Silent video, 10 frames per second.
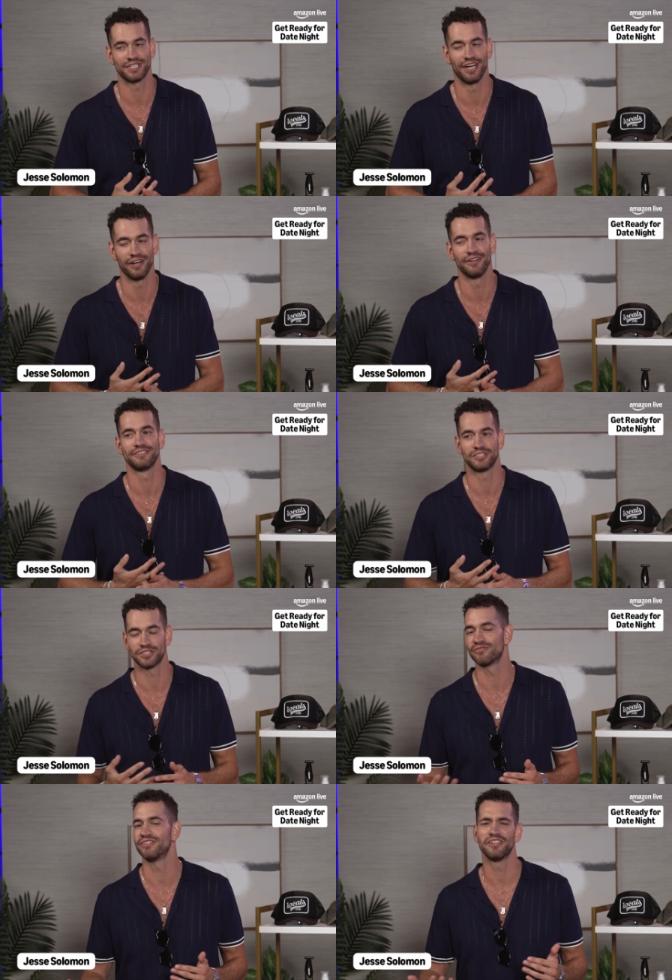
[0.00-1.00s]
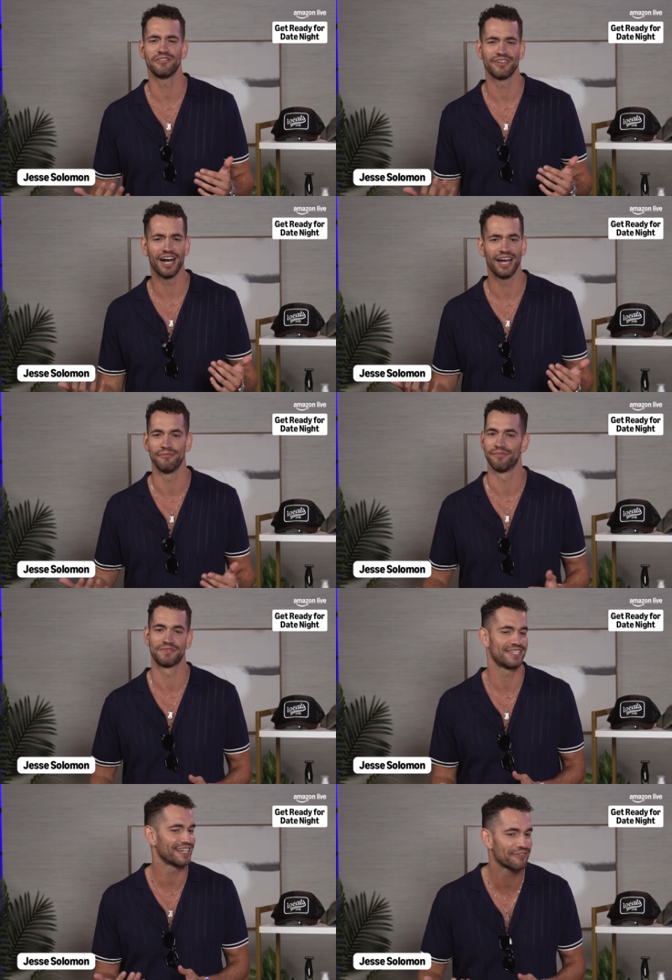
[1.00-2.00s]
So just feel the vibe,
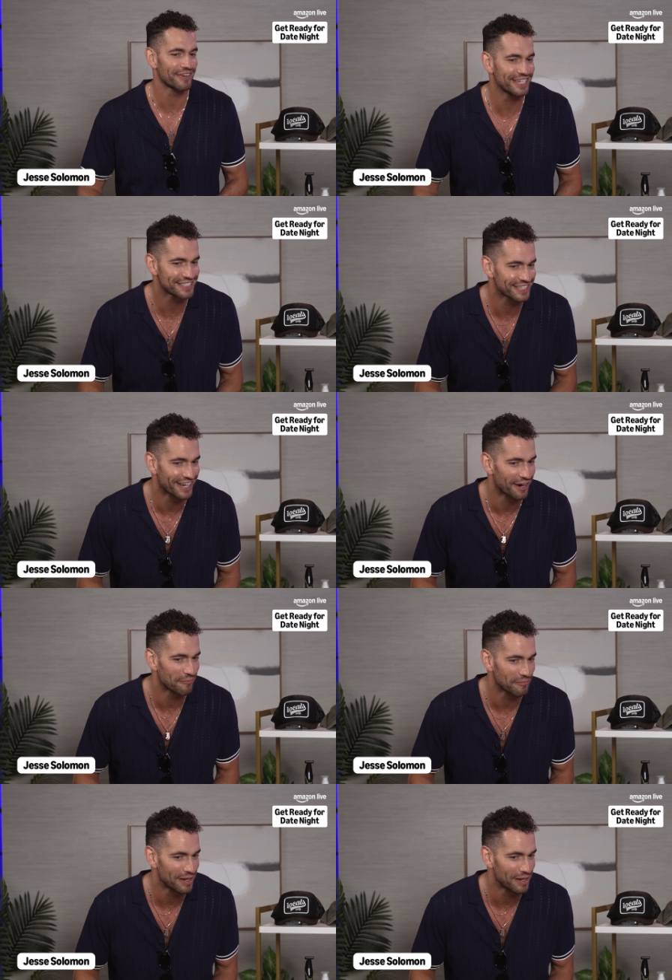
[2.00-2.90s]
stick your face in there.